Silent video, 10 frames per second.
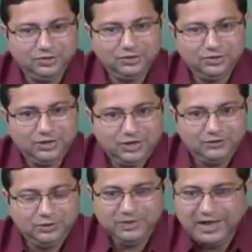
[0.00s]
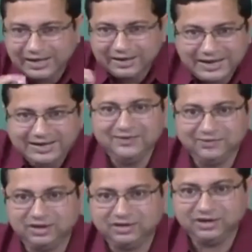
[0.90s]
So, it will be like a
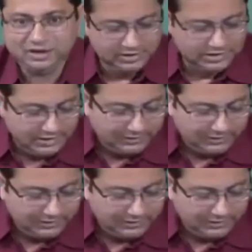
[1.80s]
grainy structure.